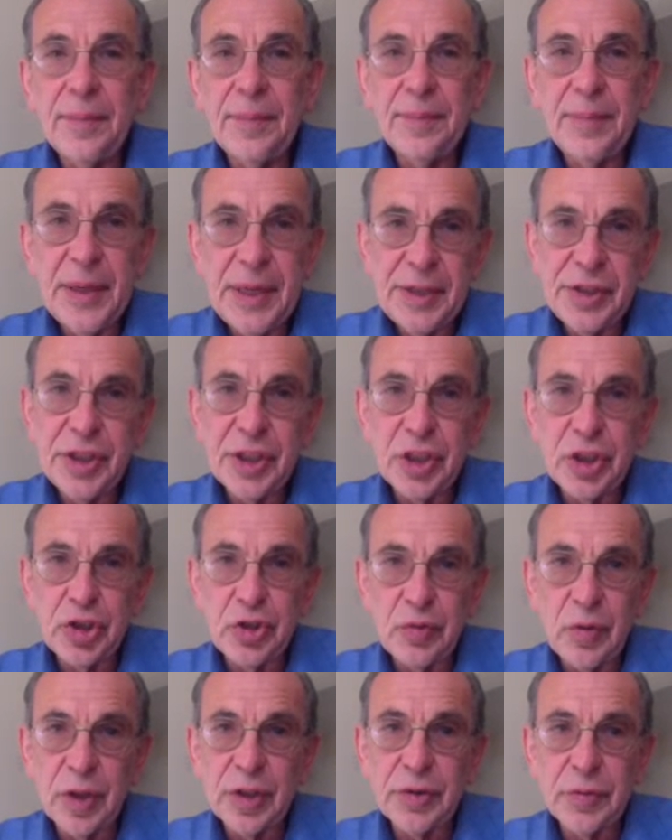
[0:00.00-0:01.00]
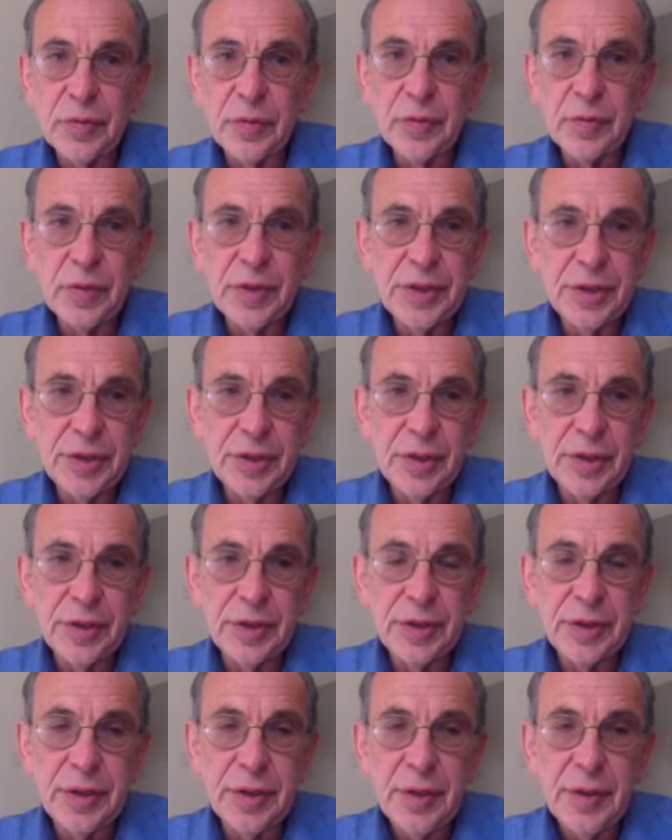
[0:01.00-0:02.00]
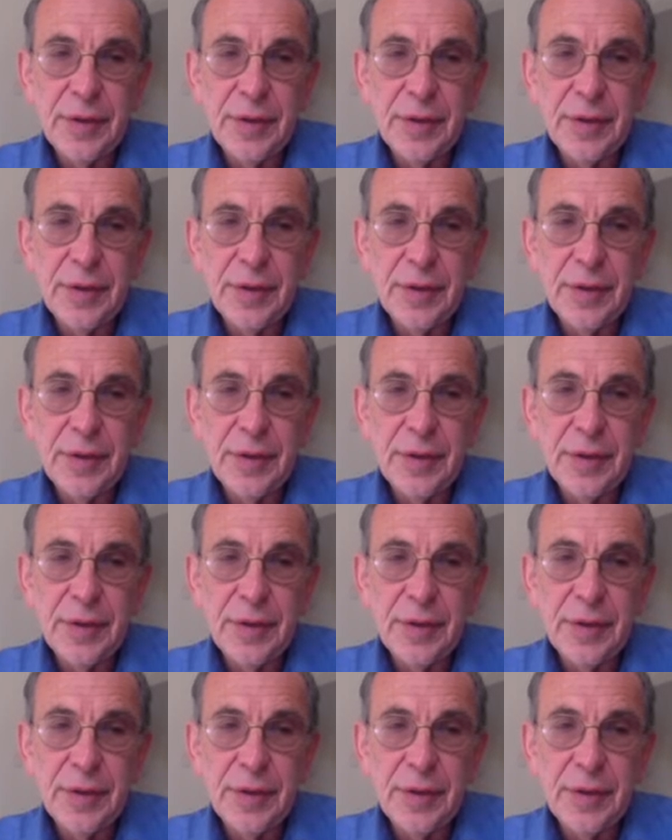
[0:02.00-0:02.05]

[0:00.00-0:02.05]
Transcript: basic structural research